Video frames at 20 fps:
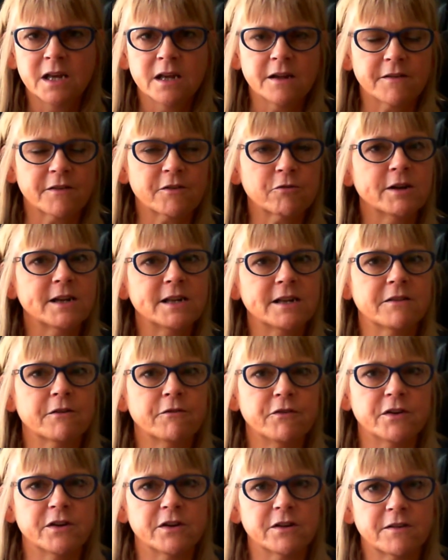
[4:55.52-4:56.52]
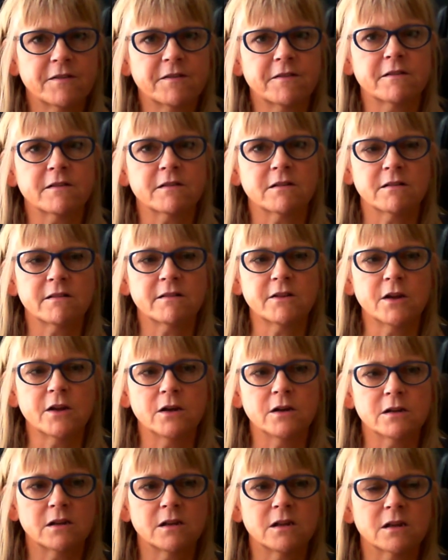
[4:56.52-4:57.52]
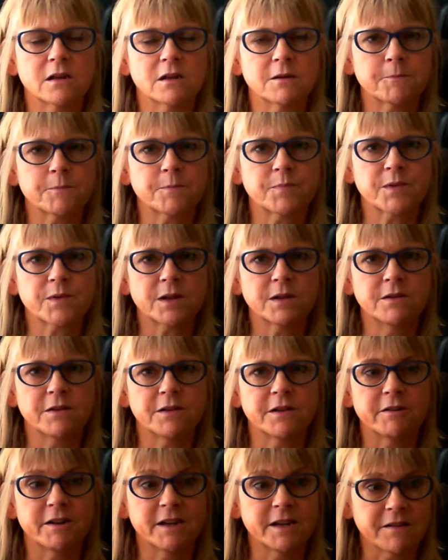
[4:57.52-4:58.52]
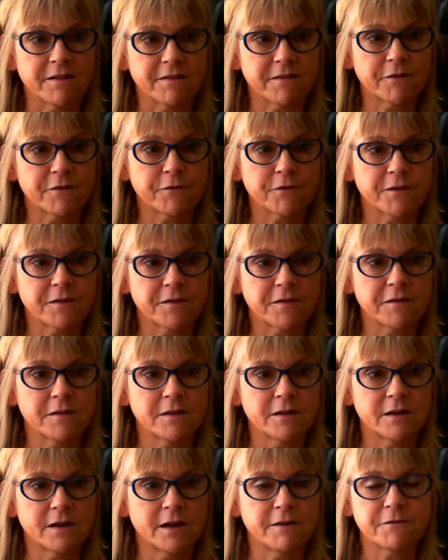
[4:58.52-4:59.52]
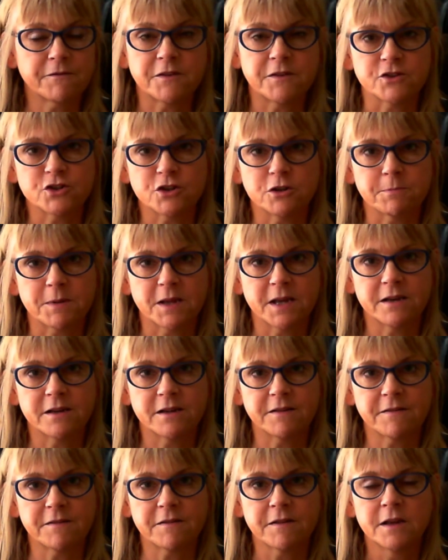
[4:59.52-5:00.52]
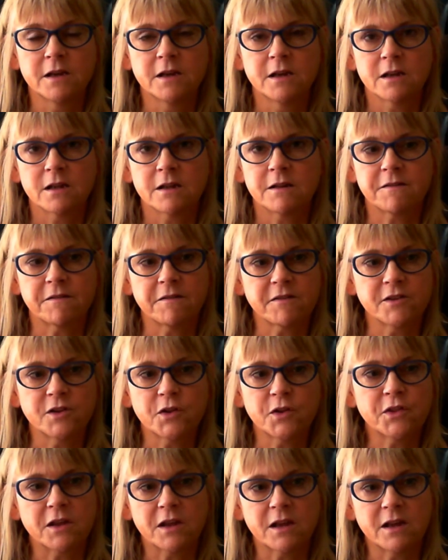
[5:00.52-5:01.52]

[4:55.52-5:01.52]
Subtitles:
It's really the first turning that there is after Chopgate, because there's nothing